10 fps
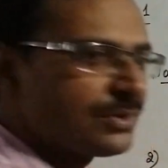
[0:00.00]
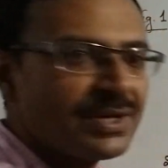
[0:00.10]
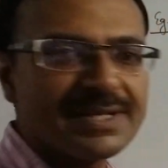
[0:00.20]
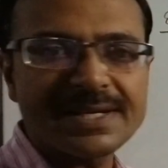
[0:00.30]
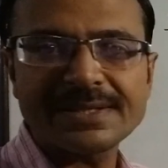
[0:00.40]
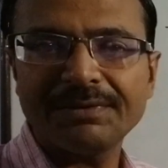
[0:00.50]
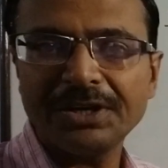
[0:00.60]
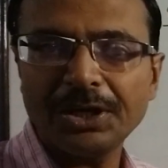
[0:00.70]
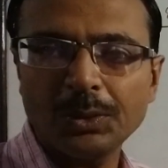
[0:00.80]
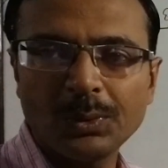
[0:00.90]
3 are
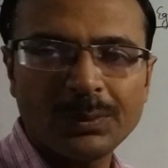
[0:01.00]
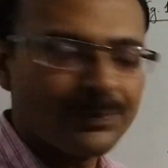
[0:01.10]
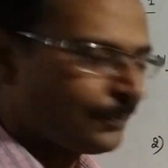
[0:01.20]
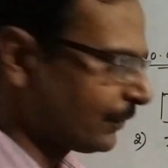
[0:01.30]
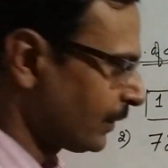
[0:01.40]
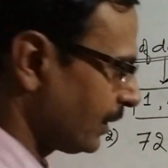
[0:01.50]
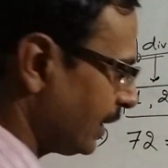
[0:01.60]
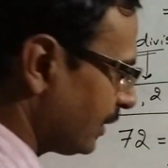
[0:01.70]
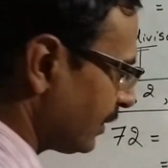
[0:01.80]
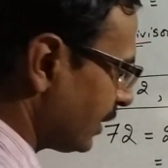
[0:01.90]
72.
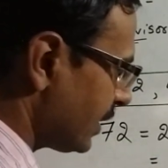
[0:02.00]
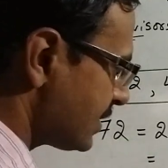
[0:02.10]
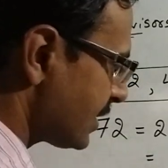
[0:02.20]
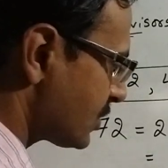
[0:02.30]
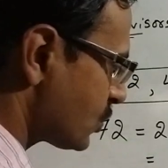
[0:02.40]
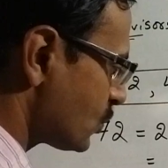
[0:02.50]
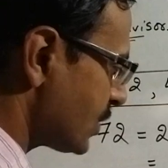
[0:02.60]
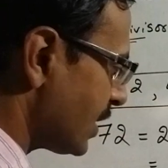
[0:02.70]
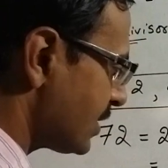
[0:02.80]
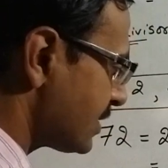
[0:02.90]
Then 36 2s
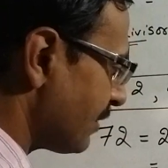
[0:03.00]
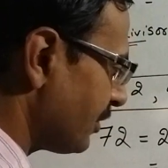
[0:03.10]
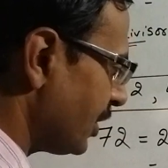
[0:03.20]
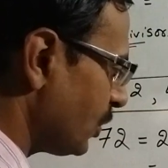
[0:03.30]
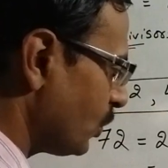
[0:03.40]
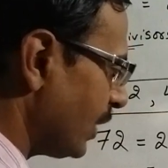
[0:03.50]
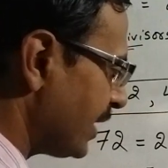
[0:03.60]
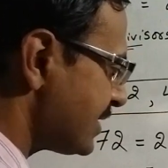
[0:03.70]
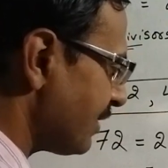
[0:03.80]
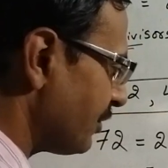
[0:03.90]
are 72
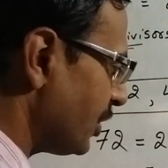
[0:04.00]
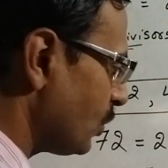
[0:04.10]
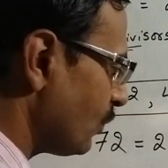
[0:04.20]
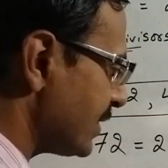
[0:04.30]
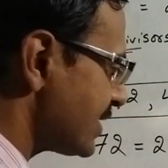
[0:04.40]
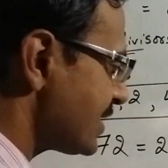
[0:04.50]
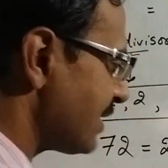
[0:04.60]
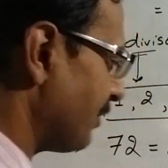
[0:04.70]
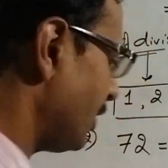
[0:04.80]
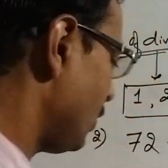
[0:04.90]
and 72 1s are
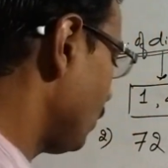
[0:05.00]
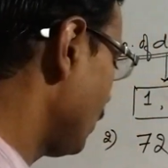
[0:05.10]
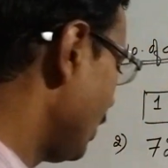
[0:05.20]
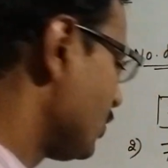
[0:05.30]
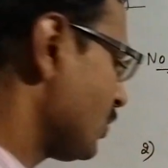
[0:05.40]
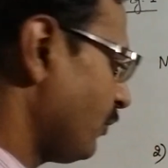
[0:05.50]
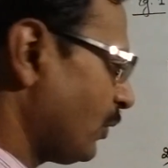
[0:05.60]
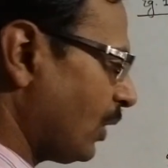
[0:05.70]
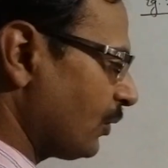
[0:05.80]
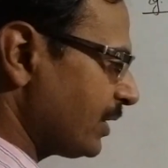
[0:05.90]
72. So if
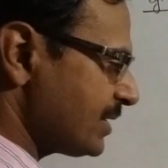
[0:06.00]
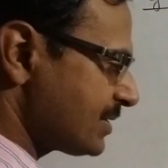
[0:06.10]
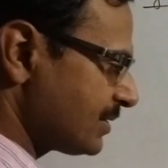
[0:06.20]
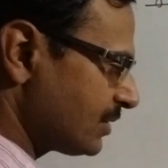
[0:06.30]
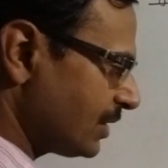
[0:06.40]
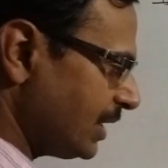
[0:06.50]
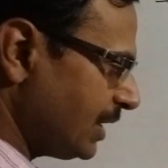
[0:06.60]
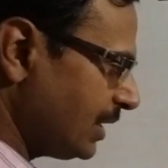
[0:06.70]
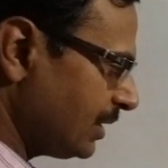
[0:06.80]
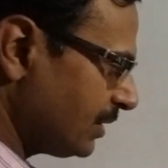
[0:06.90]
you count this
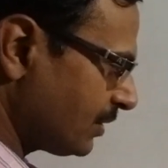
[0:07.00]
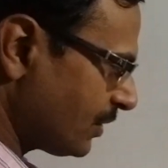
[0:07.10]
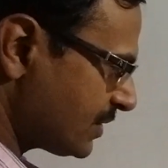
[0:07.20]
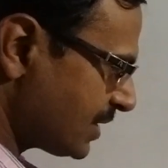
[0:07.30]
3, 3,